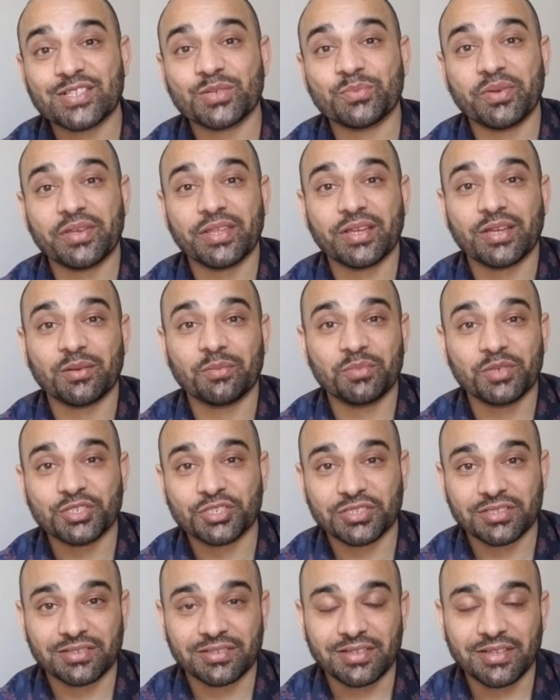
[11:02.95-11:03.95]
pay the
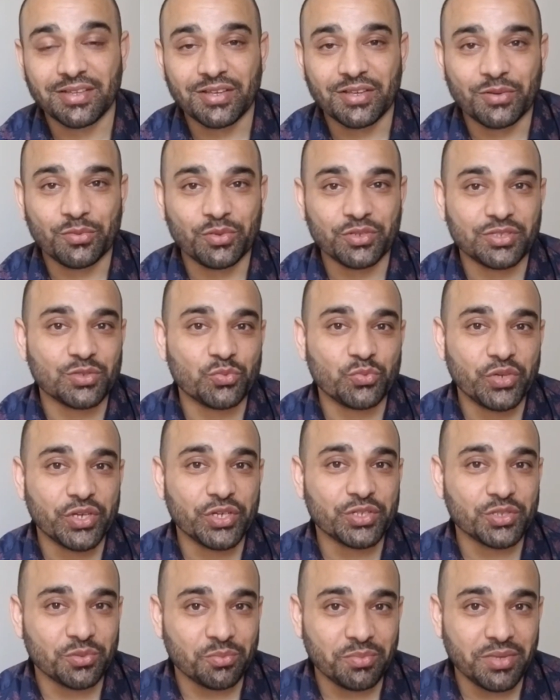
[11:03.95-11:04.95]
commission, which is
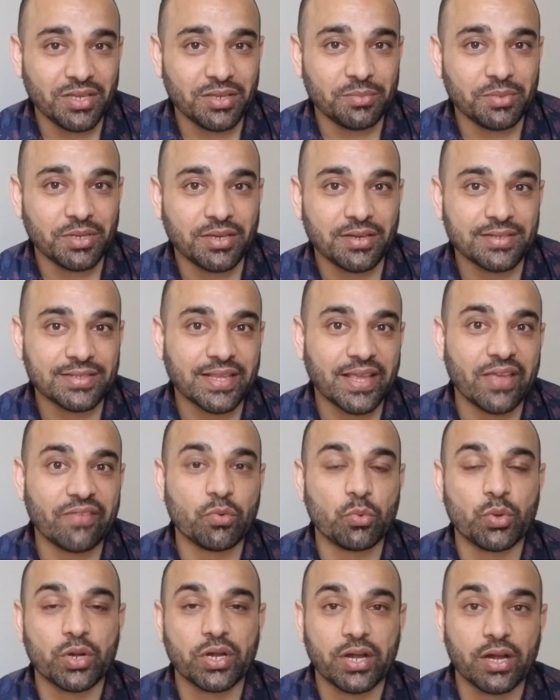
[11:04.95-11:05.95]
weird to me because
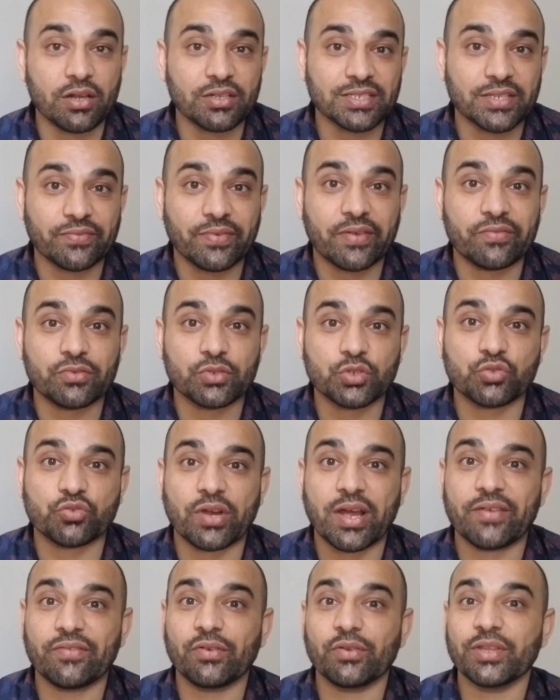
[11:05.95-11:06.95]
everywhere else I've ever
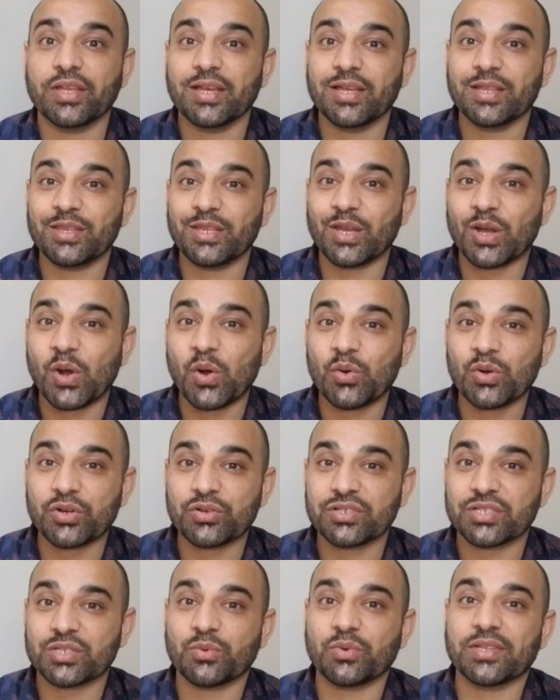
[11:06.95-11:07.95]
traveled, the owner
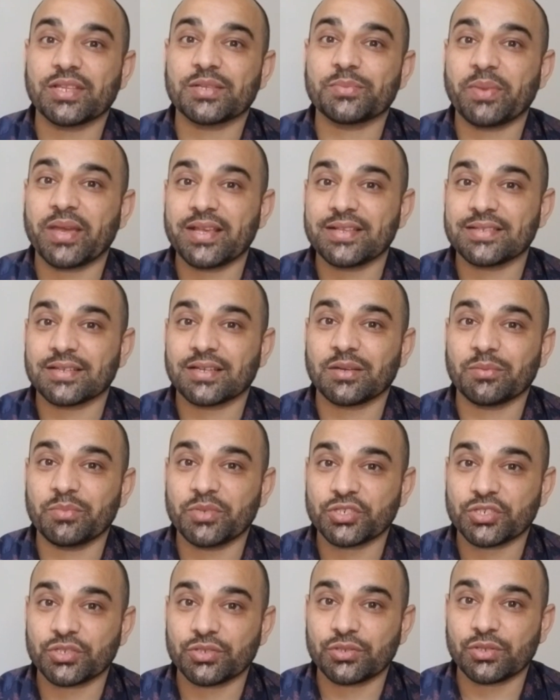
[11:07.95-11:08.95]
is the one that pays the
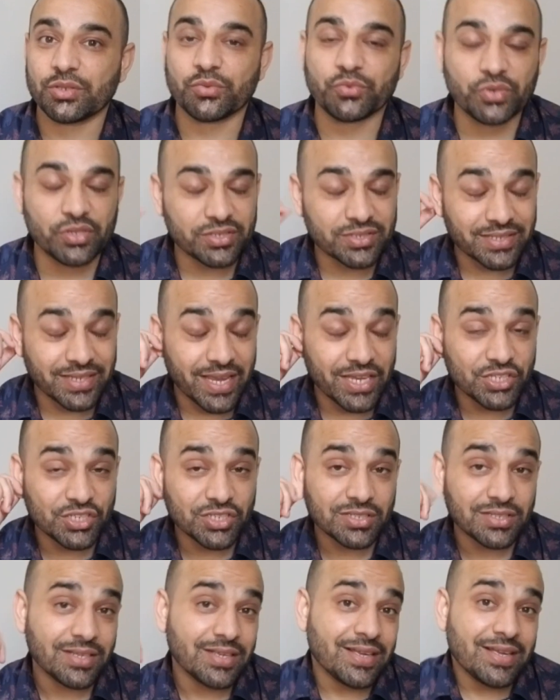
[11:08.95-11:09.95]
commission to the real estate
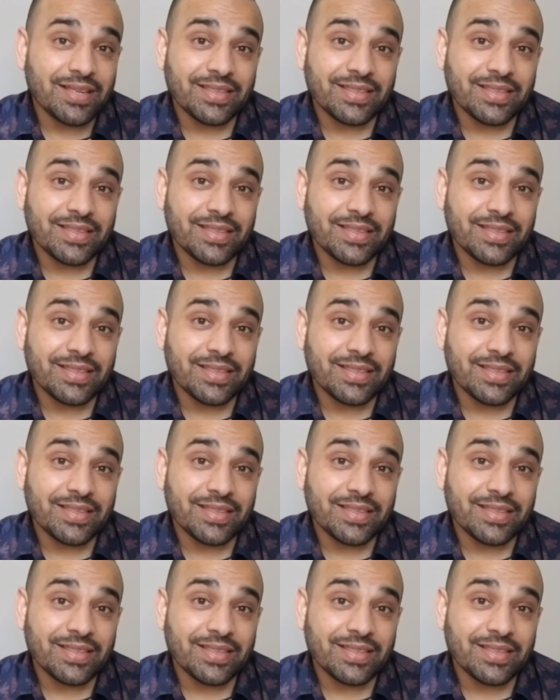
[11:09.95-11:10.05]
agent.